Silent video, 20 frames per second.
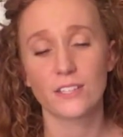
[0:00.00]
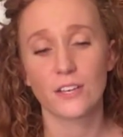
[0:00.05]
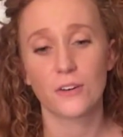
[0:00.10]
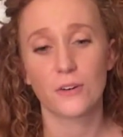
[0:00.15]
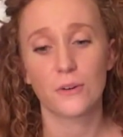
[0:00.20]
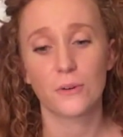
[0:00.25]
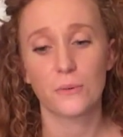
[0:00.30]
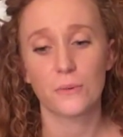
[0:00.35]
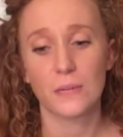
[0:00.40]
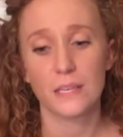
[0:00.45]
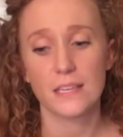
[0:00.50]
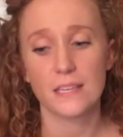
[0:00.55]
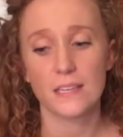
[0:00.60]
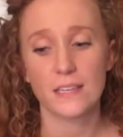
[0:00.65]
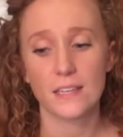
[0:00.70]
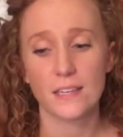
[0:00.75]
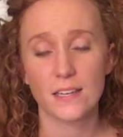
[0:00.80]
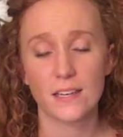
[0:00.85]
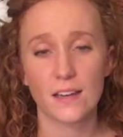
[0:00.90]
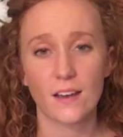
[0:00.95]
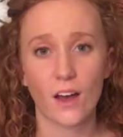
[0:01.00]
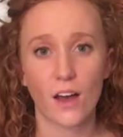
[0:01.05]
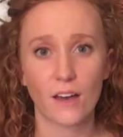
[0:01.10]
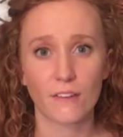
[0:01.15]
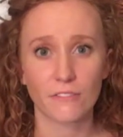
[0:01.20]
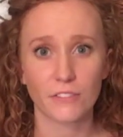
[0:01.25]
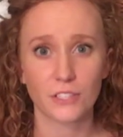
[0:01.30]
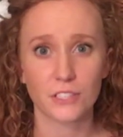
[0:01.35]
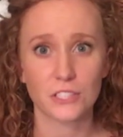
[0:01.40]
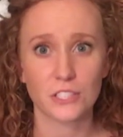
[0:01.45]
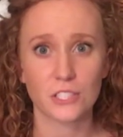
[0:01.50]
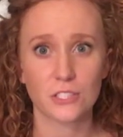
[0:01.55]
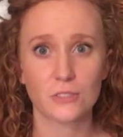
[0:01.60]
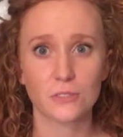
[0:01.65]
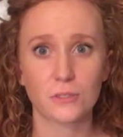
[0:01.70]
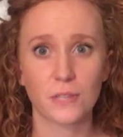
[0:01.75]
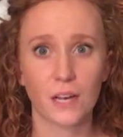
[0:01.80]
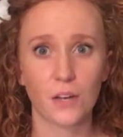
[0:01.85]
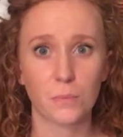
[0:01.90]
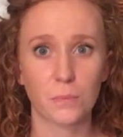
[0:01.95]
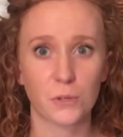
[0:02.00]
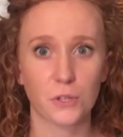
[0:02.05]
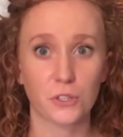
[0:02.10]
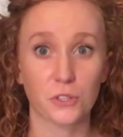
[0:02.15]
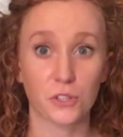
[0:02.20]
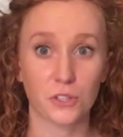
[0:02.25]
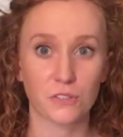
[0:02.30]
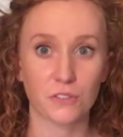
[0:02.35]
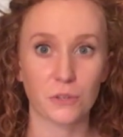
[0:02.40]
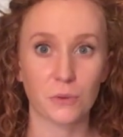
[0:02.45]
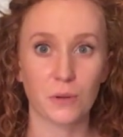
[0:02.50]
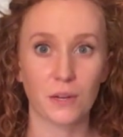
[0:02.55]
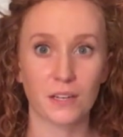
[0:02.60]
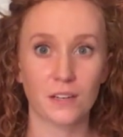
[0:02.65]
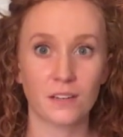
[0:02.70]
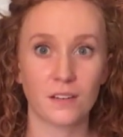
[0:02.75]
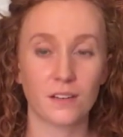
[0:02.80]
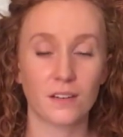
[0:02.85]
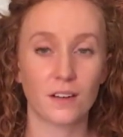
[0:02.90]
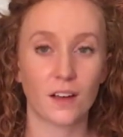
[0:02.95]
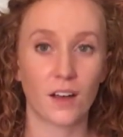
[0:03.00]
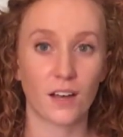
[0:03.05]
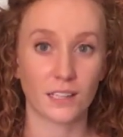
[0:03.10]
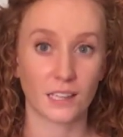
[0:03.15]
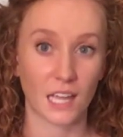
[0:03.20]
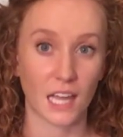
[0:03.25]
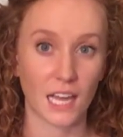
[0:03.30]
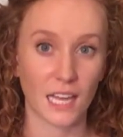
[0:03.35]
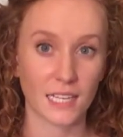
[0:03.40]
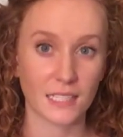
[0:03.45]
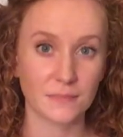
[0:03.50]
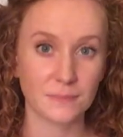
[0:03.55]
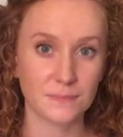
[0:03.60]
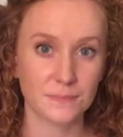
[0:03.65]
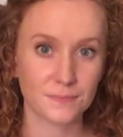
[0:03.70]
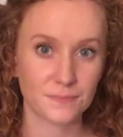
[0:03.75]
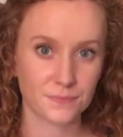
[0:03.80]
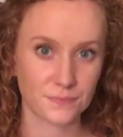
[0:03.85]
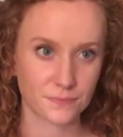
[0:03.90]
so we offered to help her look for one online.